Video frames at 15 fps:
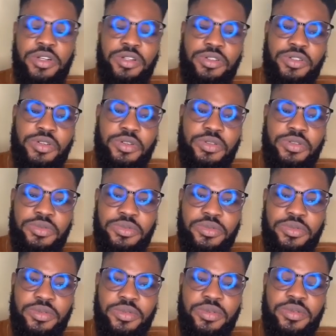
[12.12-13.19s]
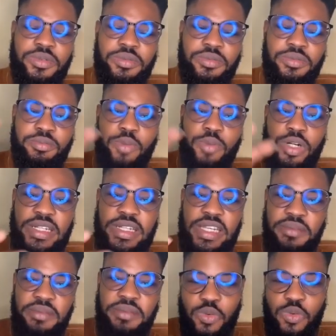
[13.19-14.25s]
so money came
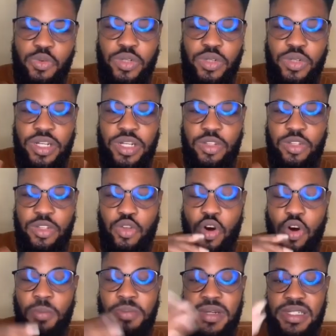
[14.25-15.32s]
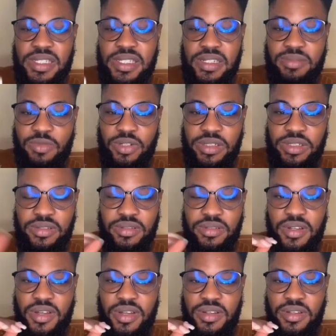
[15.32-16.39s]
for you, then you wanted to complete money.
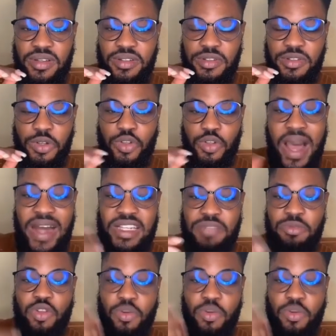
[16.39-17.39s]
So Somebody just